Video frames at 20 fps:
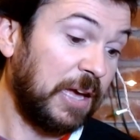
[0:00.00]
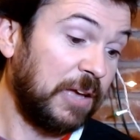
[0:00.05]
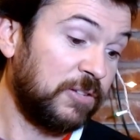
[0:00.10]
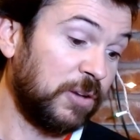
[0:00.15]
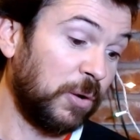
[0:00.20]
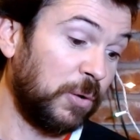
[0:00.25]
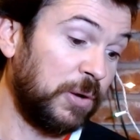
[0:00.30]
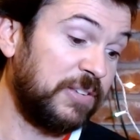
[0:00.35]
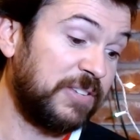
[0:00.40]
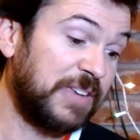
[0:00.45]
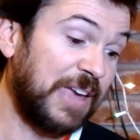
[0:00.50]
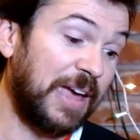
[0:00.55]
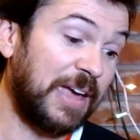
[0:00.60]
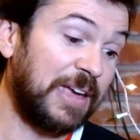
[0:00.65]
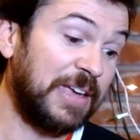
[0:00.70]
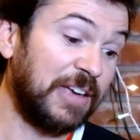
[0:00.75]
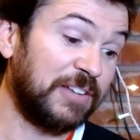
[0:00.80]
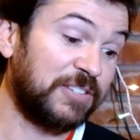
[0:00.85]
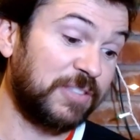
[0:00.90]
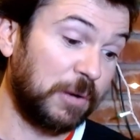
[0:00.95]
So he
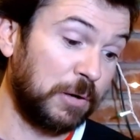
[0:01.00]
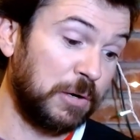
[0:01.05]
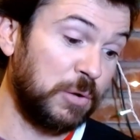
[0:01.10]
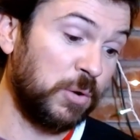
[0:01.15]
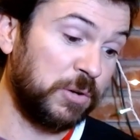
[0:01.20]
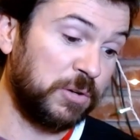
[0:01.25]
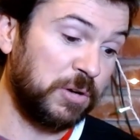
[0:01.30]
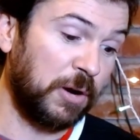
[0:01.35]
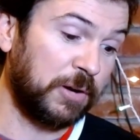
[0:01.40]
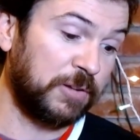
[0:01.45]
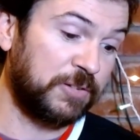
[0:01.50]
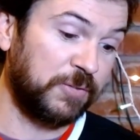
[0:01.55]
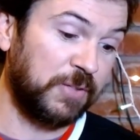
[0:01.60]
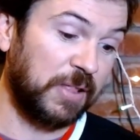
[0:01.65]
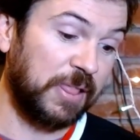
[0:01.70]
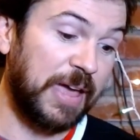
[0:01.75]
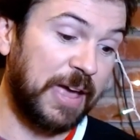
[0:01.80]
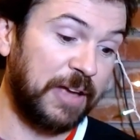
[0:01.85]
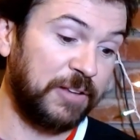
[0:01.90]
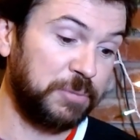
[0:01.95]
has 31 targets over
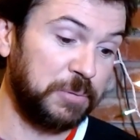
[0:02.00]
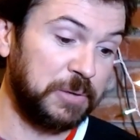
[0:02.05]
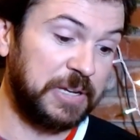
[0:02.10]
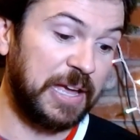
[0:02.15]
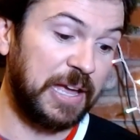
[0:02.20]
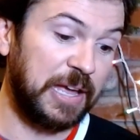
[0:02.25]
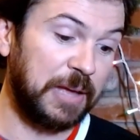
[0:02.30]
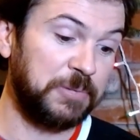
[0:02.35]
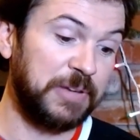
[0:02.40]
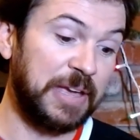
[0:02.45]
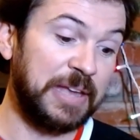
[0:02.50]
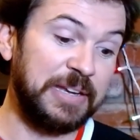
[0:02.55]
the last 3 games,